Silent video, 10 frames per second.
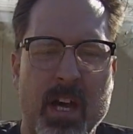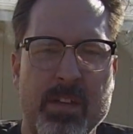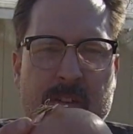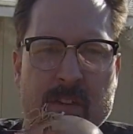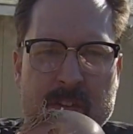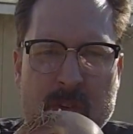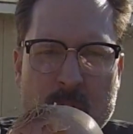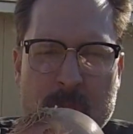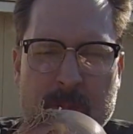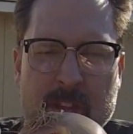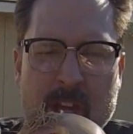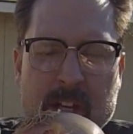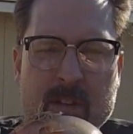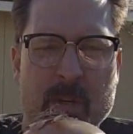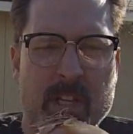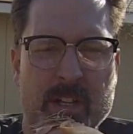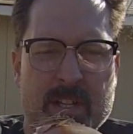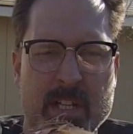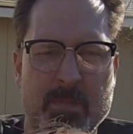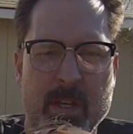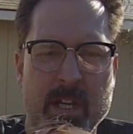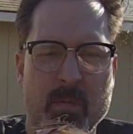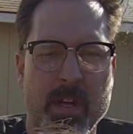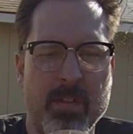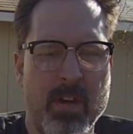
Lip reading: So this is going to be the onion, what it looks like to begin with.